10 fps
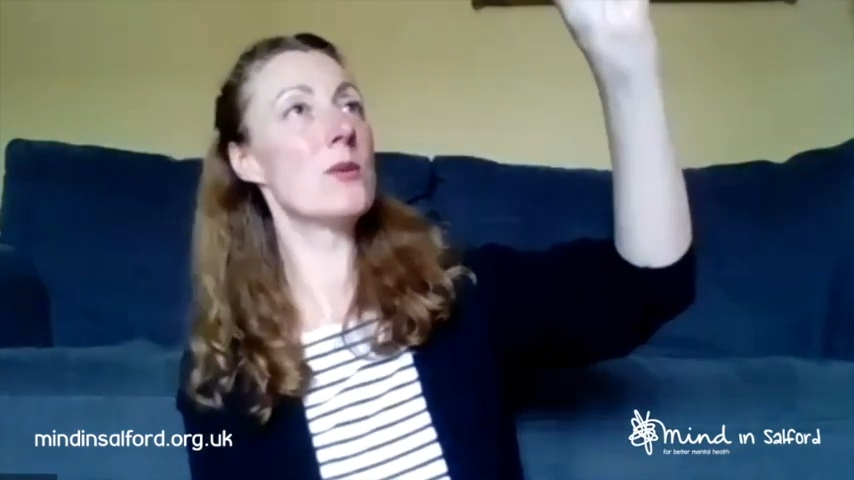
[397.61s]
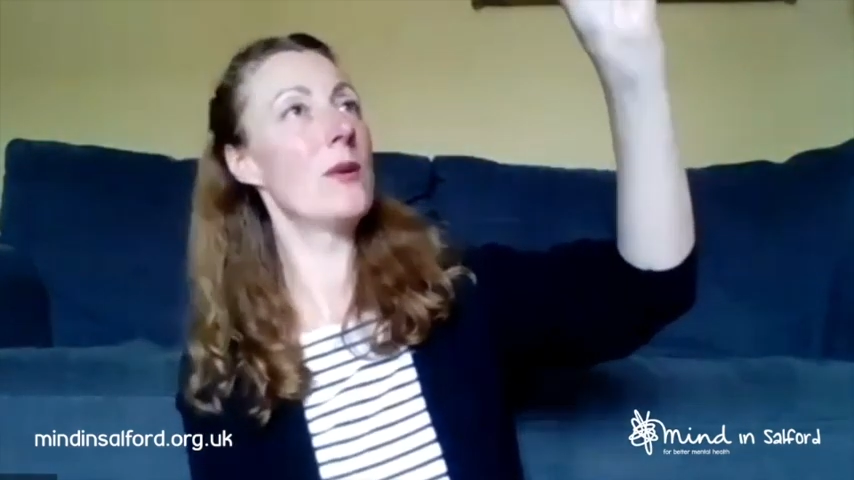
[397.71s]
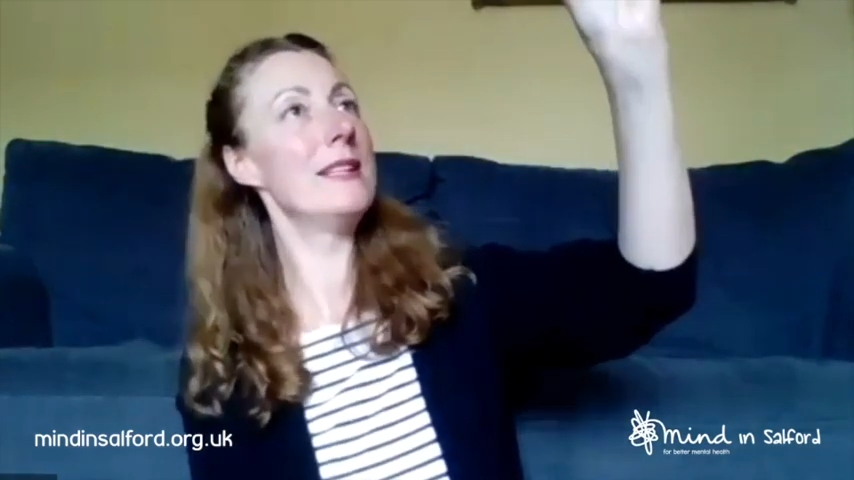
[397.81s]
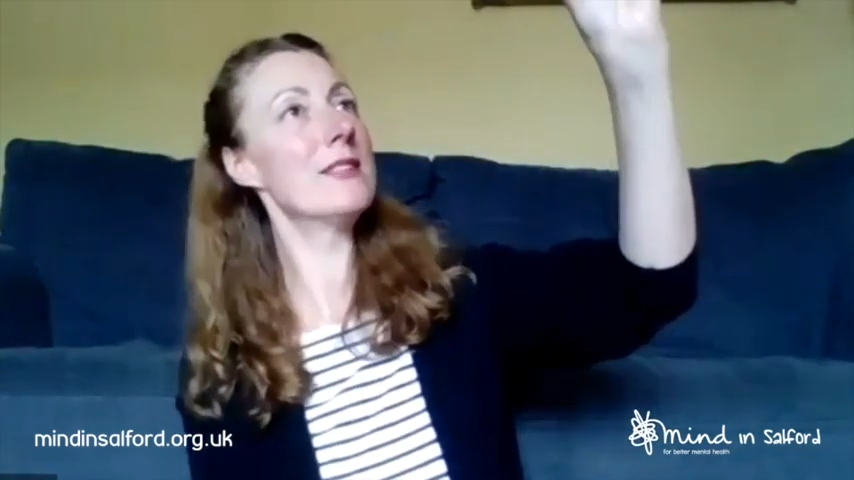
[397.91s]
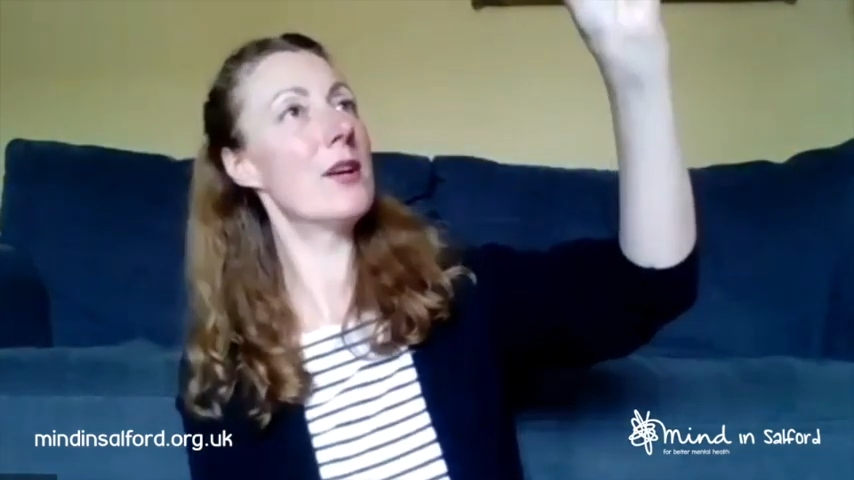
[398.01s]

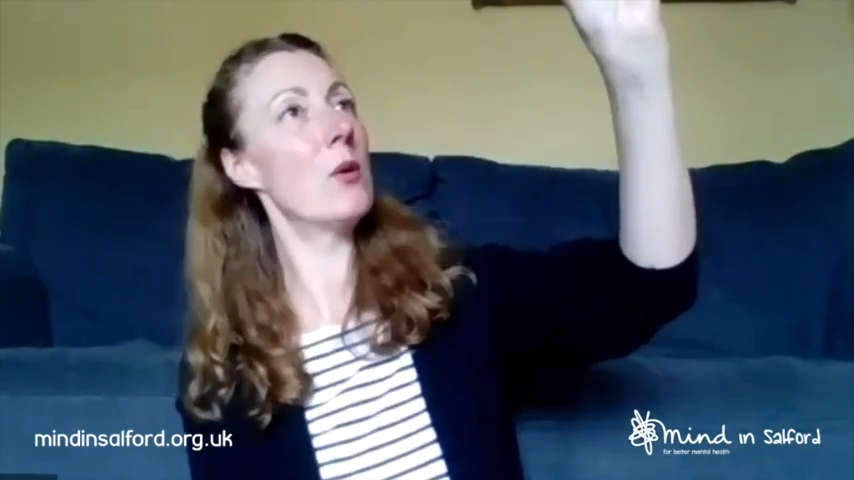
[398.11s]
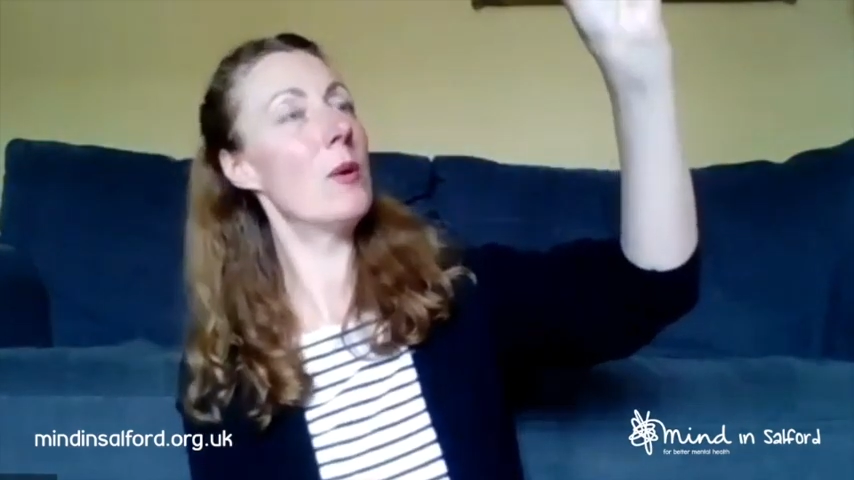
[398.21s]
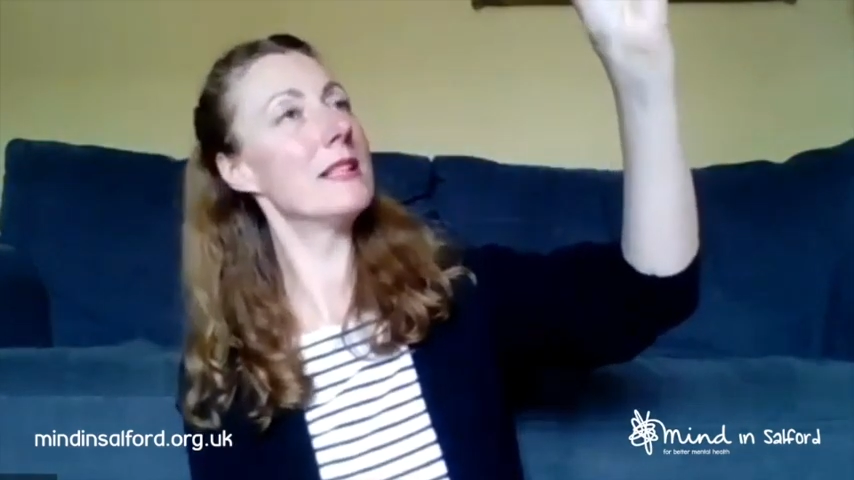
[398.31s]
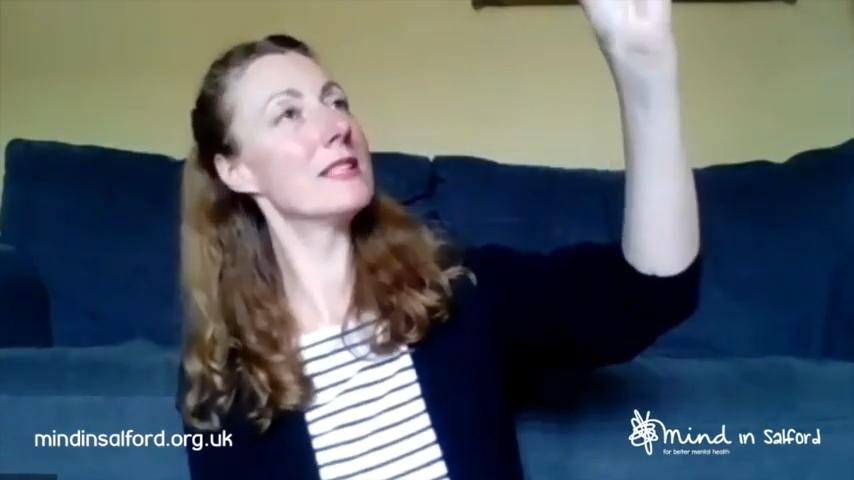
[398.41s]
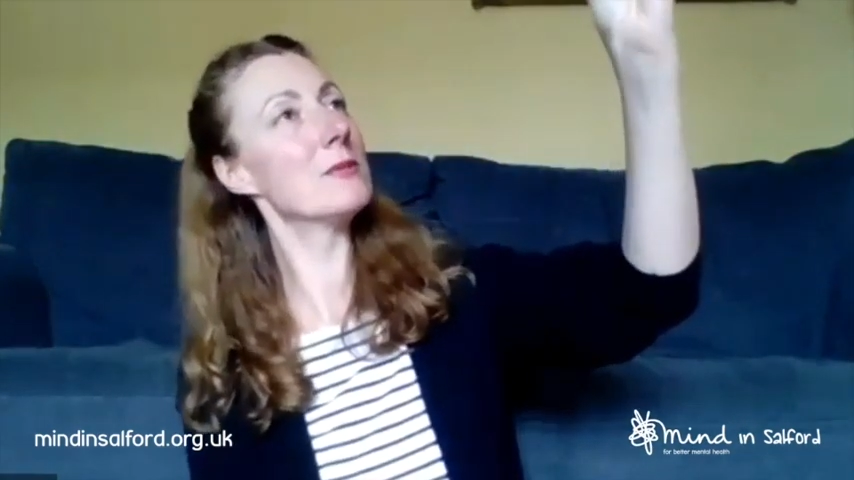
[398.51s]
window
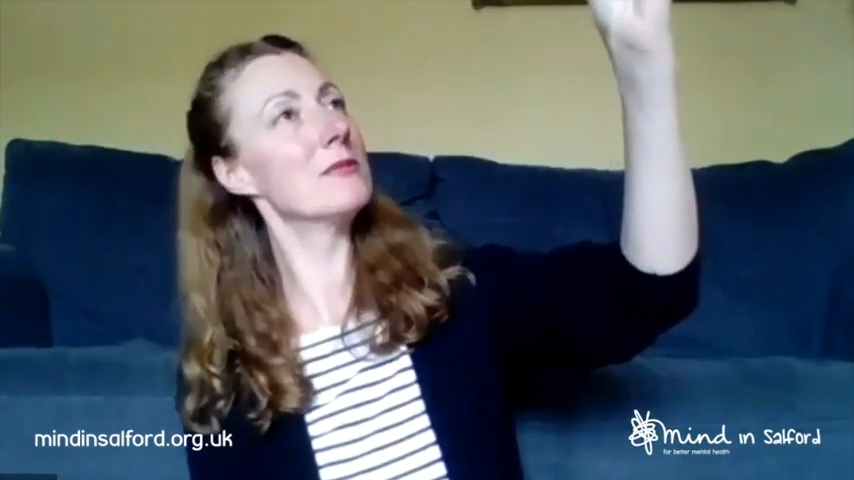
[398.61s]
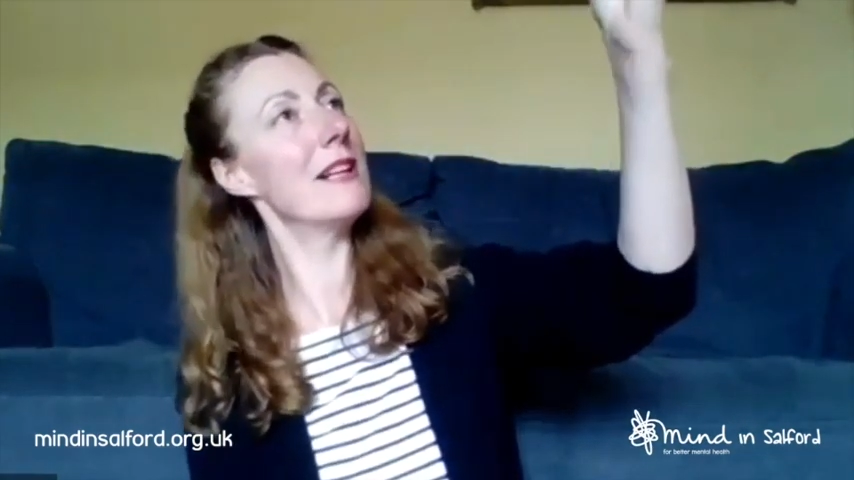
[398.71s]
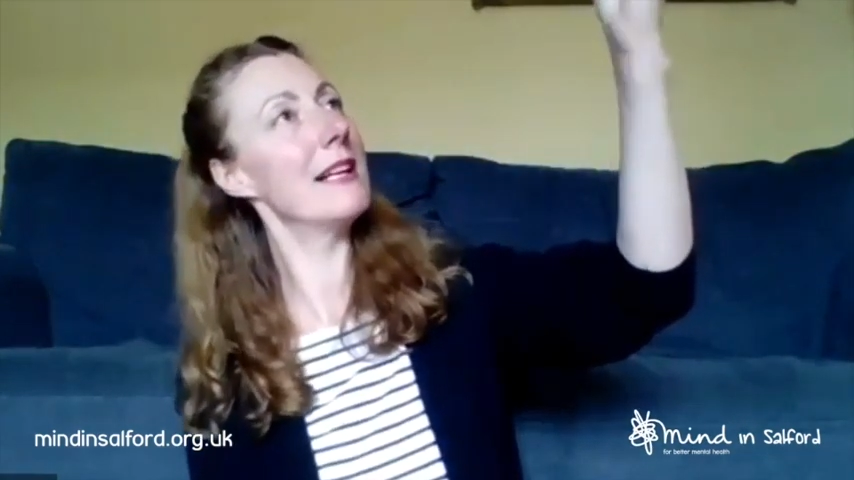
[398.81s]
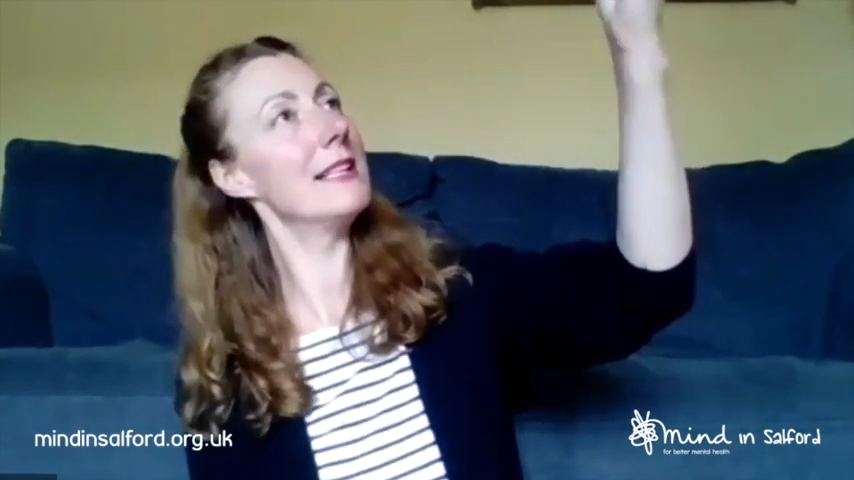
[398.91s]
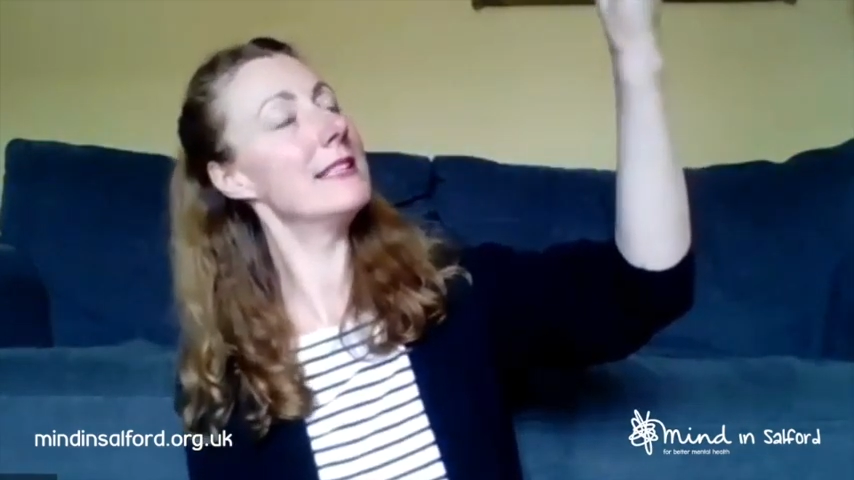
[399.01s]
where there's some
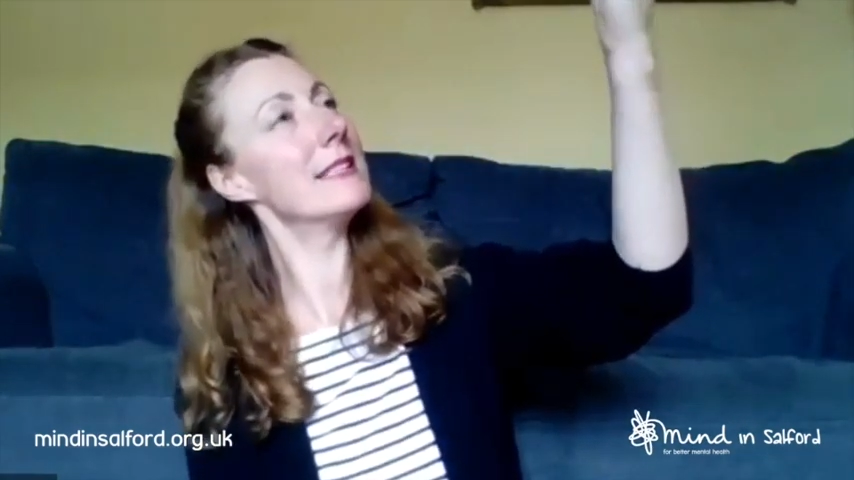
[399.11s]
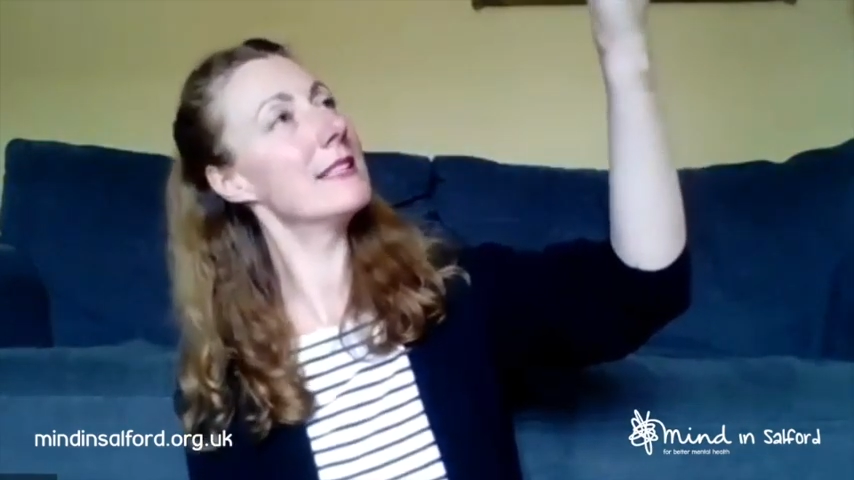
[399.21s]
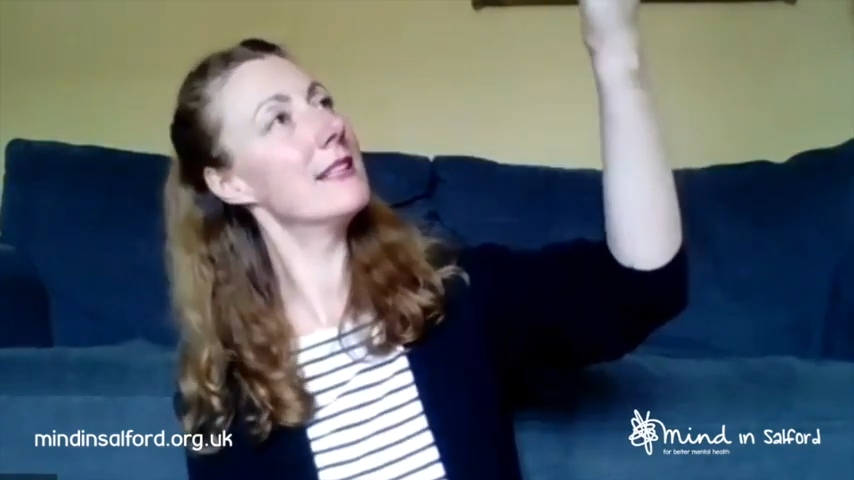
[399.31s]
light.